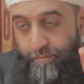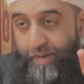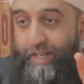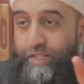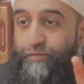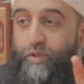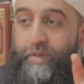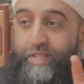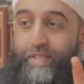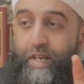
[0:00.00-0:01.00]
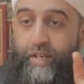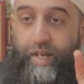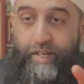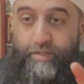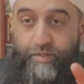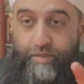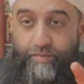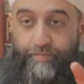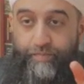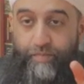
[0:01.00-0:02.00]
Because if you miss 10
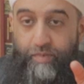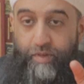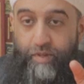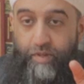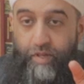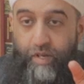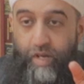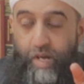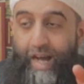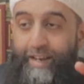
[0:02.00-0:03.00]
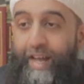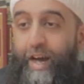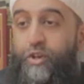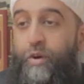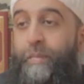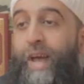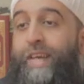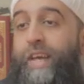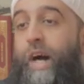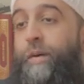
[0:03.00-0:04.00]
days, and now you're
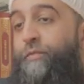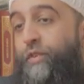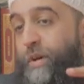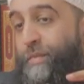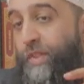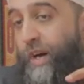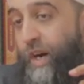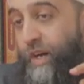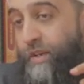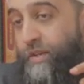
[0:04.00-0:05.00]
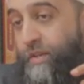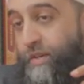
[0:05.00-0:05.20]
making up for Ramadan,